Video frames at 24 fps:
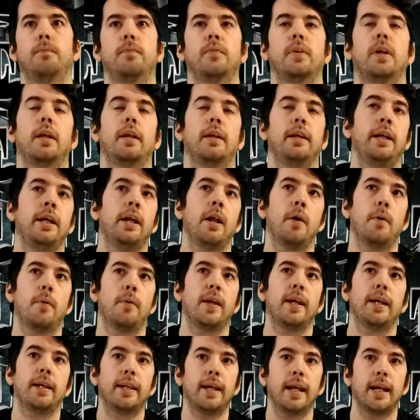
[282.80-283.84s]

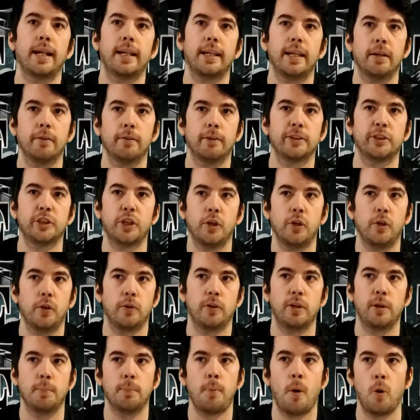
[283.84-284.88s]
they got the original
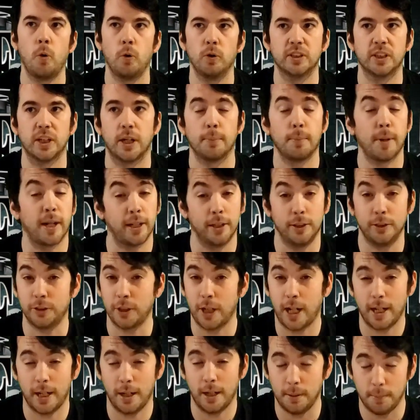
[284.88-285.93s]
composer. I'm not going to
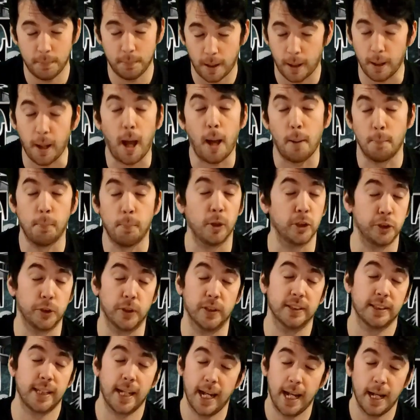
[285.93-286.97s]
try to. I'll butcher
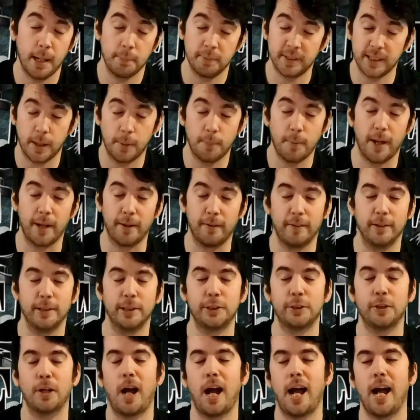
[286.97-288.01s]
his name, so I'm not even going
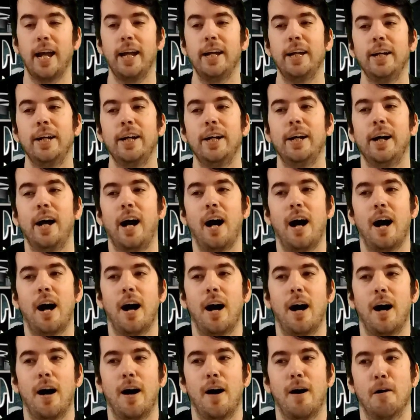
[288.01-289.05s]
to try.
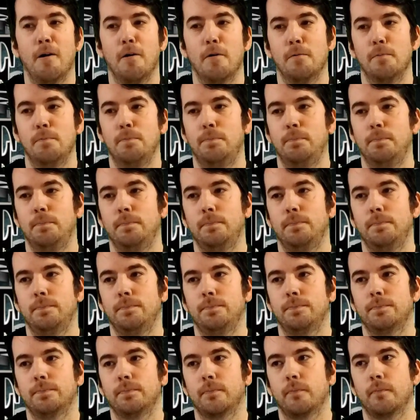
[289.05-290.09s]
Uh,
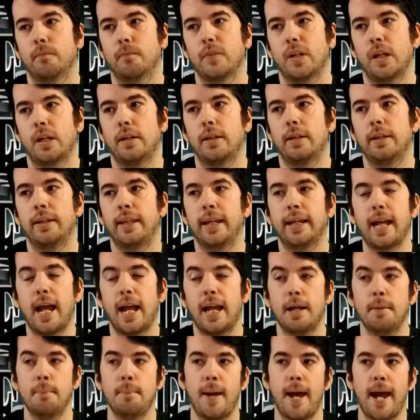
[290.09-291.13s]
they got
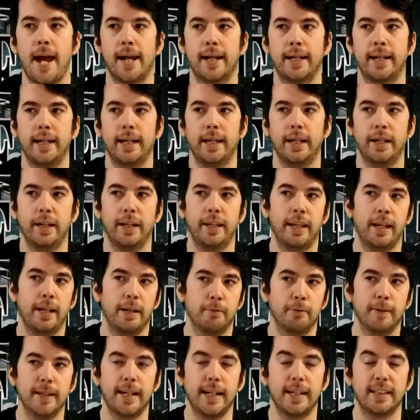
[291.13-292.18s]
him back. They
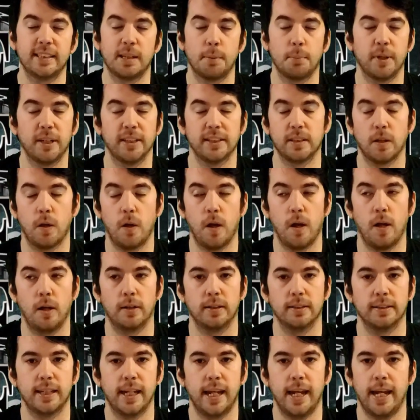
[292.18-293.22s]
redid some of the
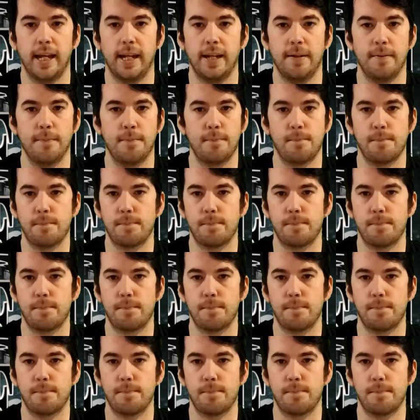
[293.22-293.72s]
songs, and